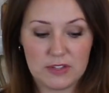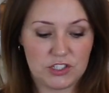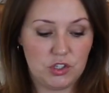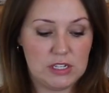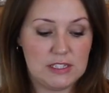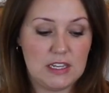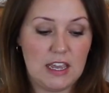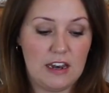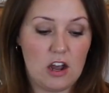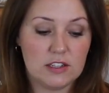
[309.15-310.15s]
as you can see,
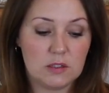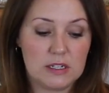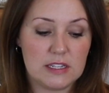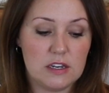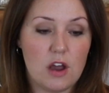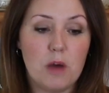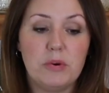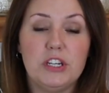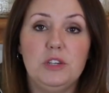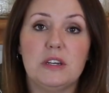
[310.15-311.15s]
and it also has a knob
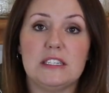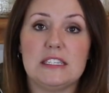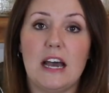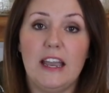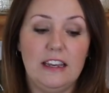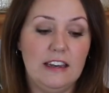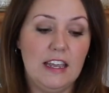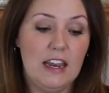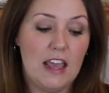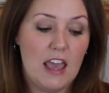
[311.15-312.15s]
where you can tighten
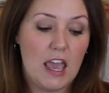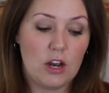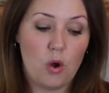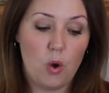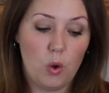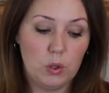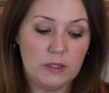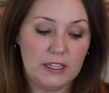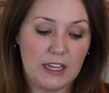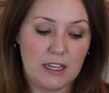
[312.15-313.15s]
it and
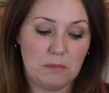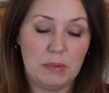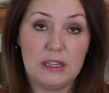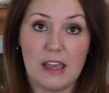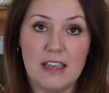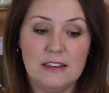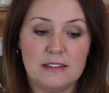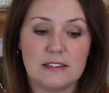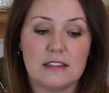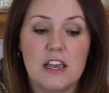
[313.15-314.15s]
hold it in place.